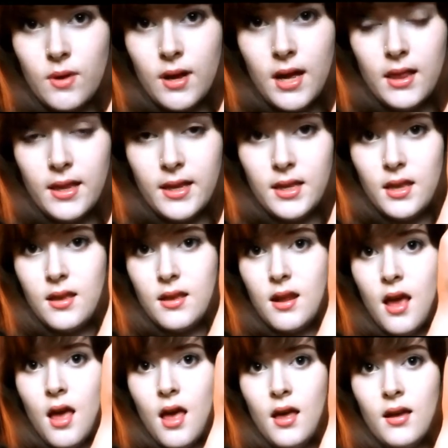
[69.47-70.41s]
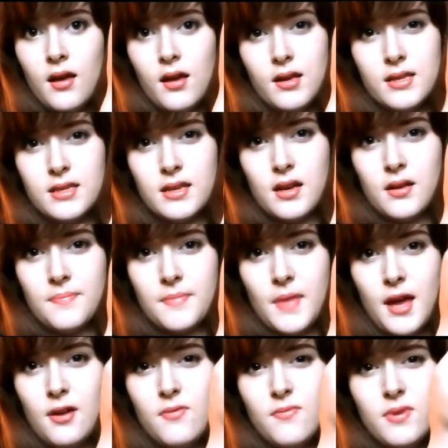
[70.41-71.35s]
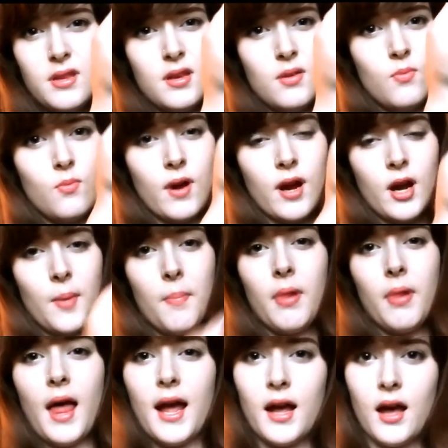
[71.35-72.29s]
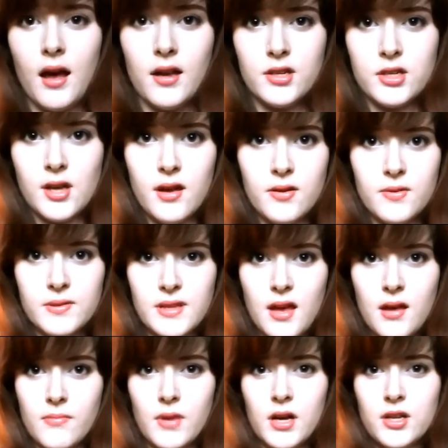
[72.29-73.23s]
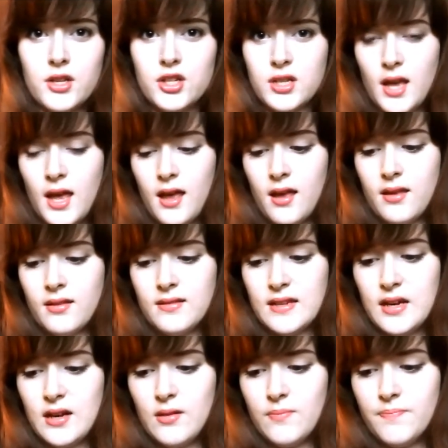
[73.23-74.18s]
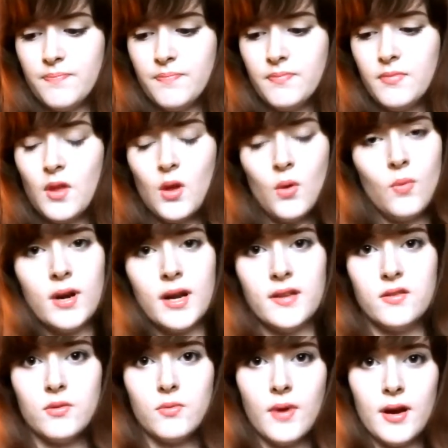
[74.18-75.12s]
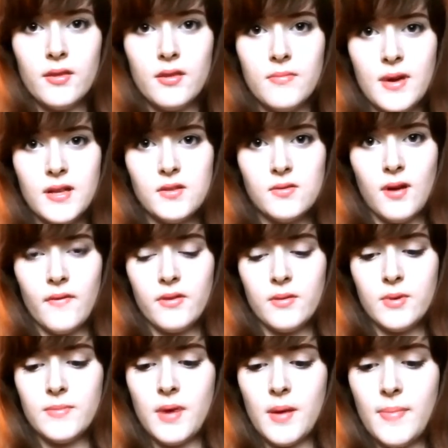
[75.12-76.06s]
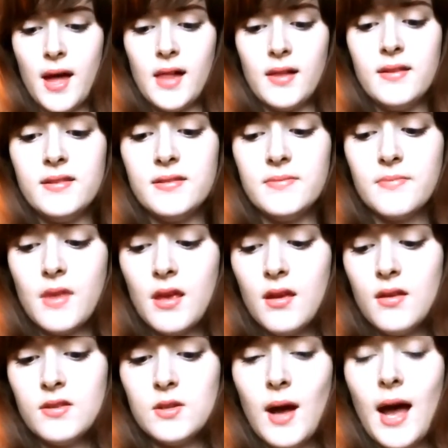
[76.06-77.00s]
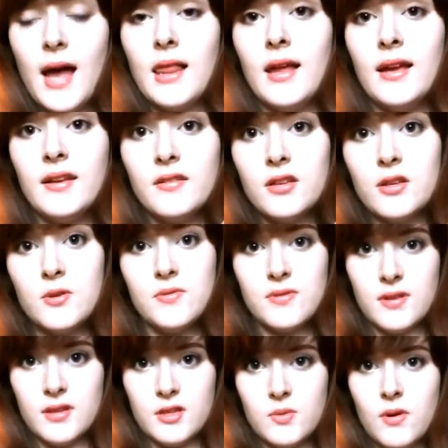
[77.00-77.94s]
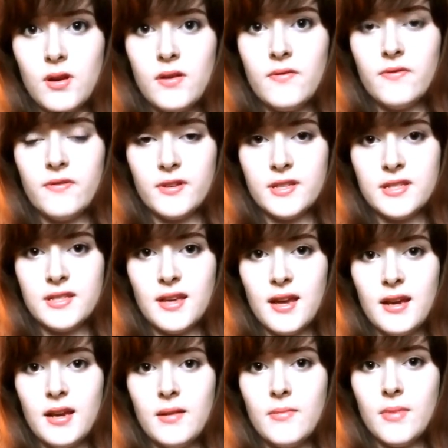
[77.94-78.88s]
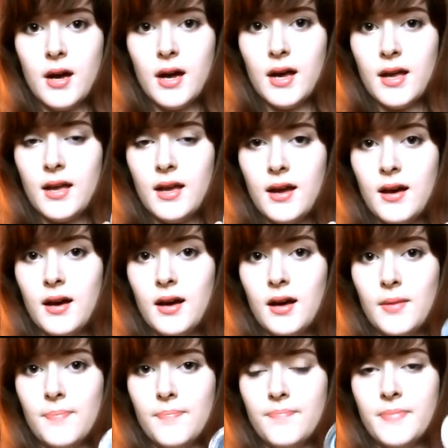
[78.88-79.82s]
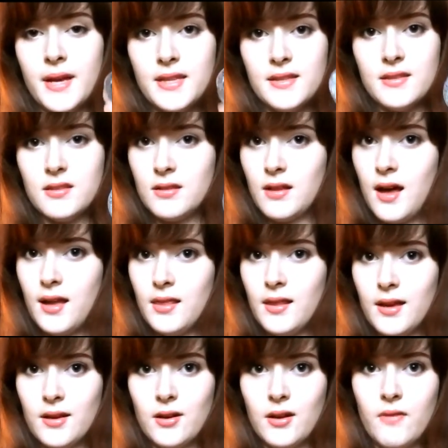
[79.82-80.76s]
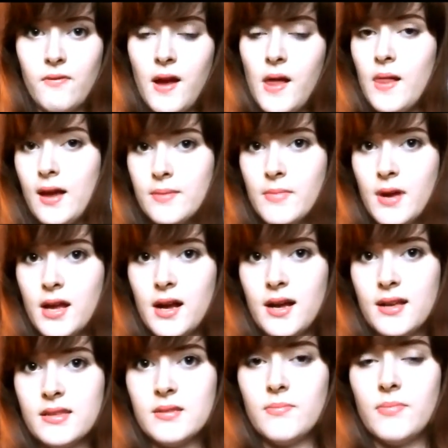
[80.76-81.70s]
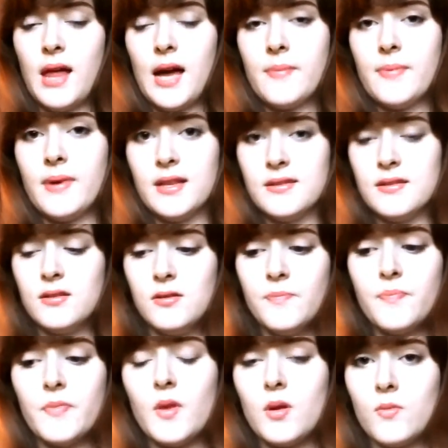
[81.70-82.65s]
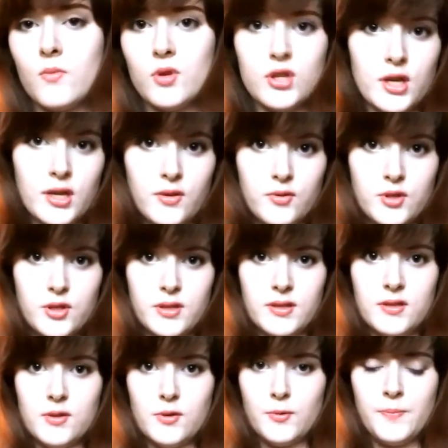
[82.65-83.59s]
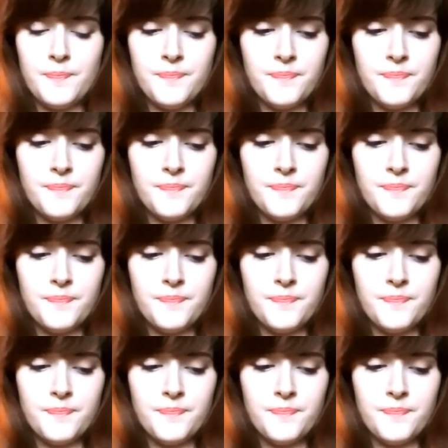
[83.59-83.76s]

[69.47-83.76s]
why I like it, because I don't really wear black eyeshadows that much, and when I do wear them, I do have them in my palette. So I like to use this one for setting my pencil eyeliner, if I line my eyes in black pencil, which I usually do.